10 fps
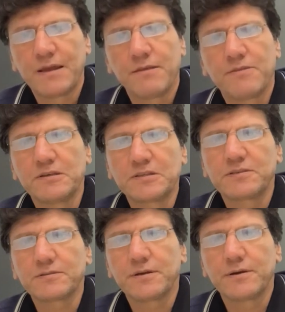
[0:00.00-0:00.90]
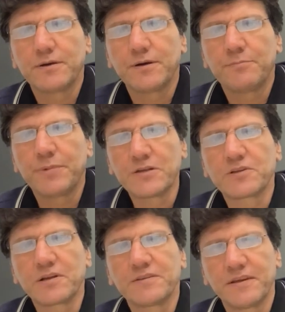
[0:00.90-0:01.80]
This is
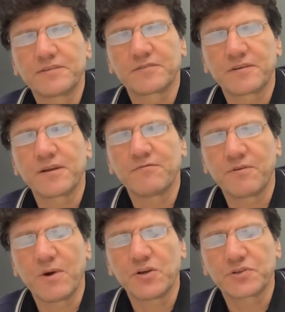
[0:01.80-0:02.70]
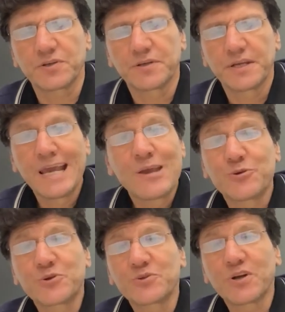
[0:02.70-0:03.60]
basically the necessary information. You
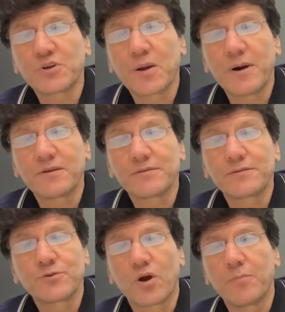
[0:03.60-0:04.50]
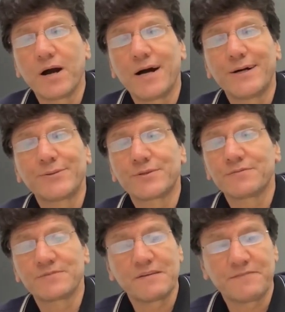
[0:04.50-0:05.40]
should not talk
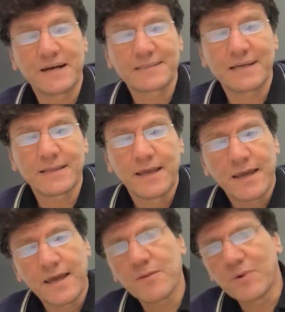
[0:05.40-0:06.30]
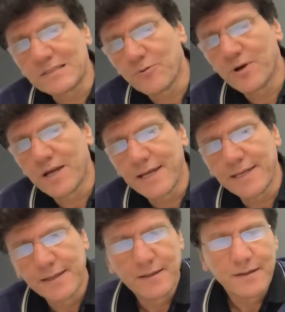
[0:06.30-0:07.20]
about the fact that, hey, by the
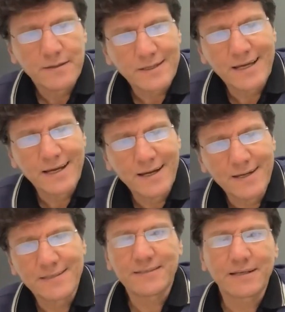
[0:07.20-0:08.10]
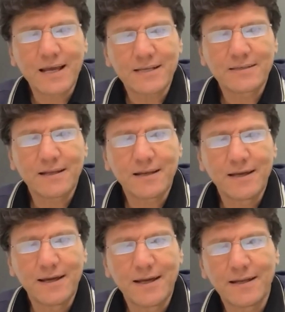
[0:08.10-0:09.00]
way, it is in
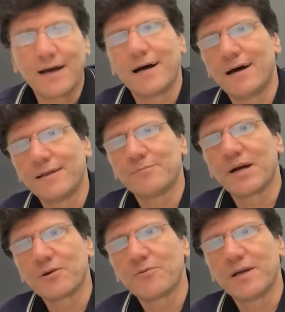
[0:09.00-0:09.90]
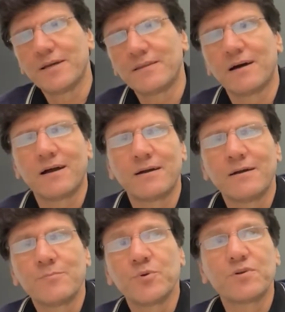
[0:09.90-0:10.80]
Castellan, and by the way, there are
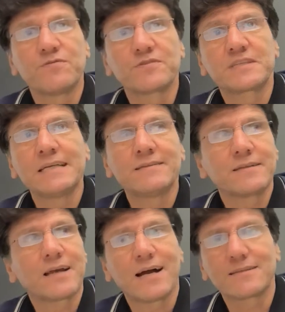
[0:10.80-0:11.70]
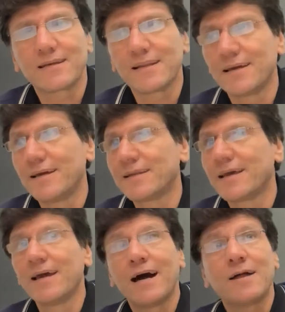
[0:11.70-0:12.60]
beautiful scenes in Castellan,
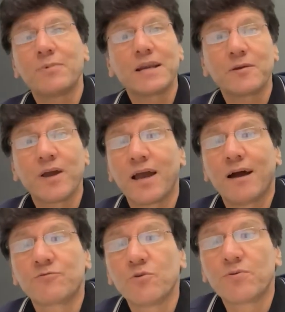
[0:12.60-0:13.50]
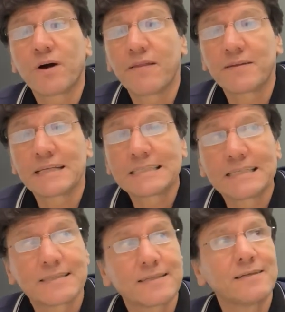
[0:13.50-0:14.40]
and by the way, I have two brothers and
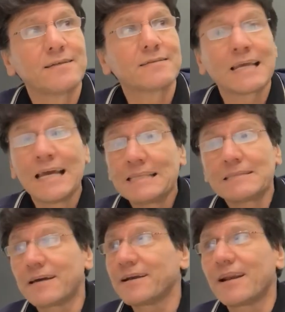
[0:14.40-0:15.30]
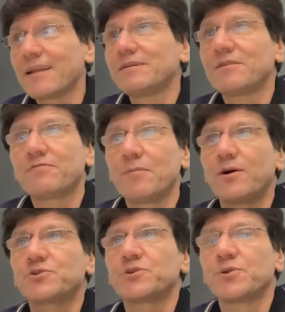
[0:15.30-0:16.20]
sisters. These are irrelevant
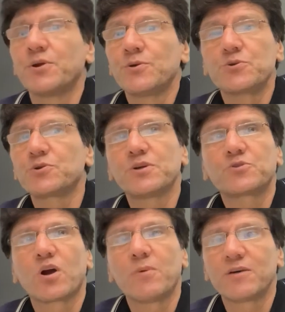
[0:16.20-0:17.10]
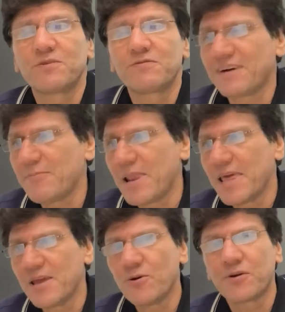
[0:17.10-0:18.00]
information. We should not talk about your
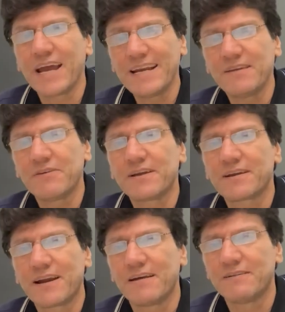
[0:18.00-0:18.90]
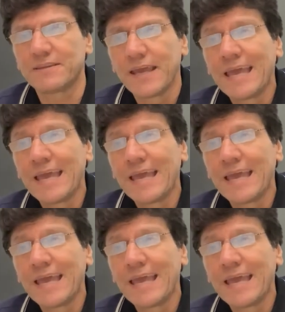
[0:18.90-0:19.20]
family or anything irrelevant.